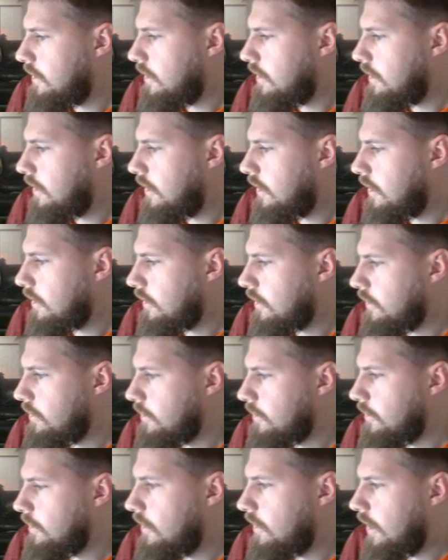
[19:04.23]
I'll go
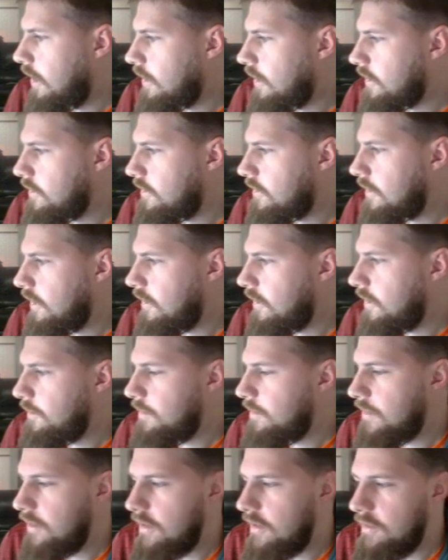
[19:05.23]
through. I'll sell
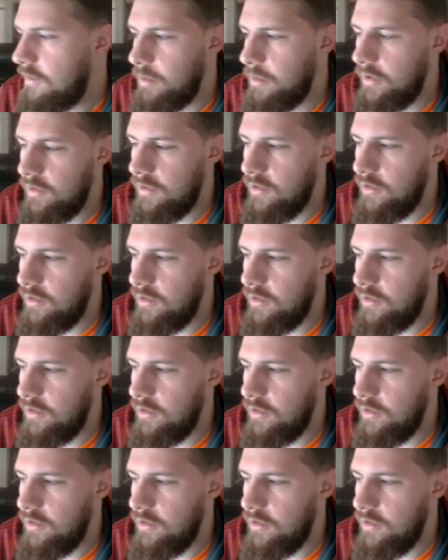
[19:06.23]
up these players that